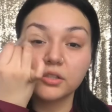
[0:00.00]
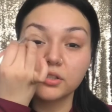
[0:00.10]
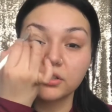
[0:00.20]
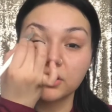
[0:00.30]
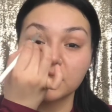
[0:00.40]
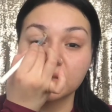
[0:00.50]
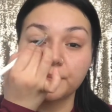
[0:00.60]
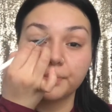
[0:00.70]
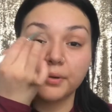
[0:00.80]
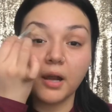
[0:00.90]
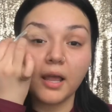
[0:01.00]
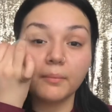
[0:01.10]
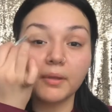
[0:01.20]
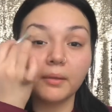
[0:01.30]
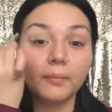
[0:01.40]
and just
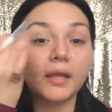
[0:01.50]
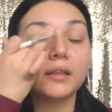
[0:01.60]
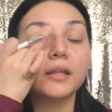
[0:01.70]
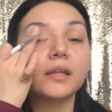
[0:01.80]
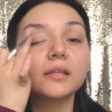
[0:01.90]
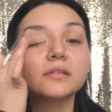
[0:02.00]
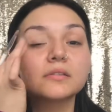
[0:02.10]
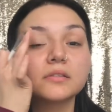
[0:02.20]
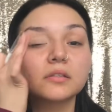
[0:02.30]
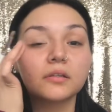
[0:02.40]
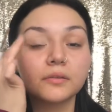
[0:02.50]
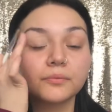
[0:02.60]
priming my lids,